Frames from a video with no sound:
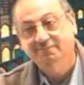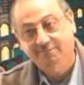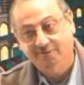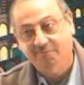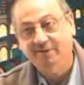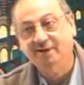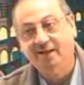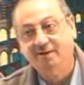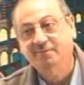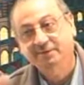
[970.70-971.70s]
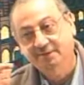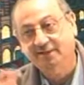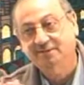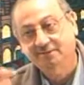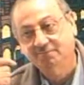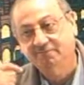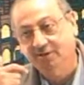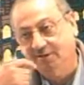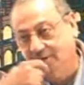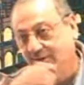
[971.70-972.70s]
will be in Arabic that
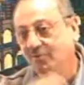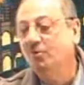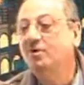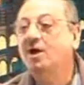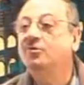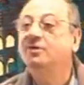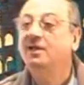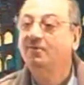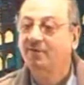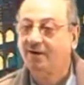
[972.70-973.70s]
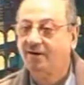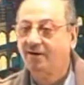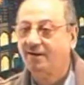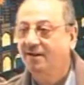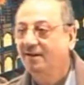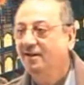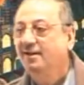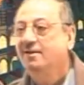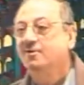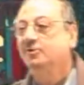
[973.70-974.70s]
will go down in our heart.
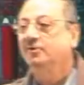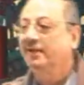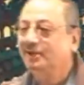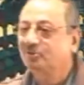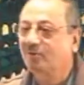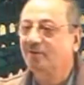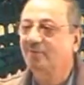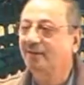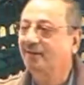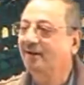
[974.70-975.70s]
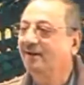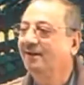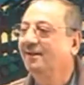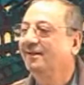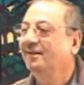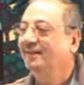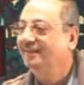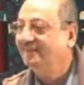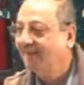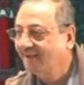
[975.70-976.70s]
Now the next one, brother,
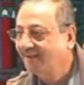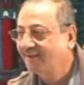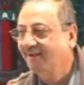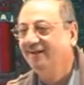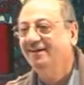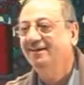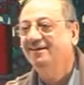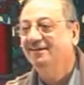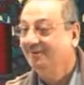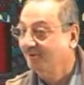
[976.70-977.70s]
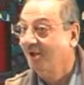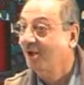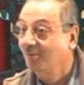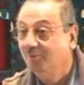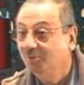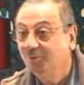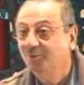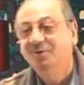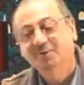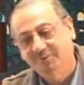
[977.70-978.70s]
Iyaka
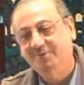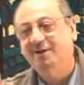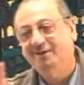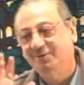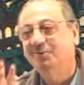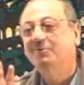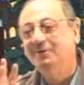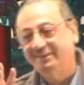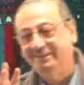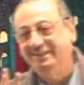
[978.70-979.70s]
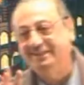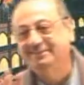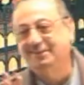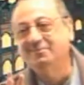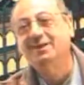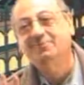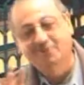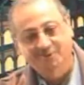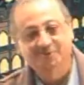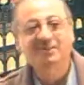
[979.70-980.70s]
na'budu. We'll do one, someday
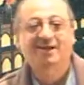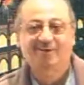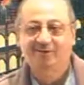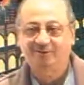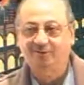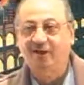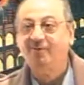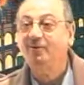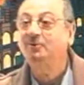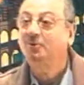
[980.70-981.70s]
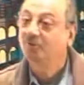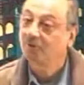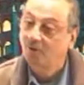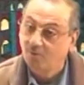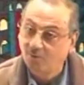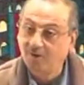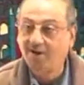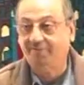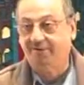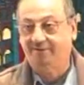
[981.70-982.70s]
we'll do that also. I want to do the
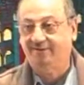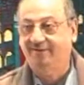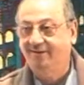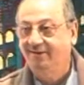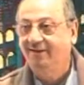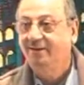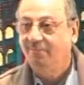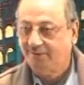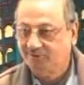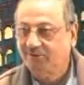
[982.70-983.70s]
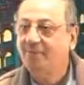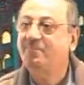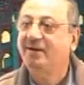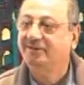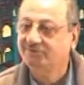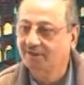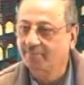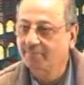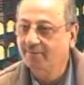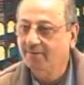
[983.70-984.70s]
whole of it, but step by step.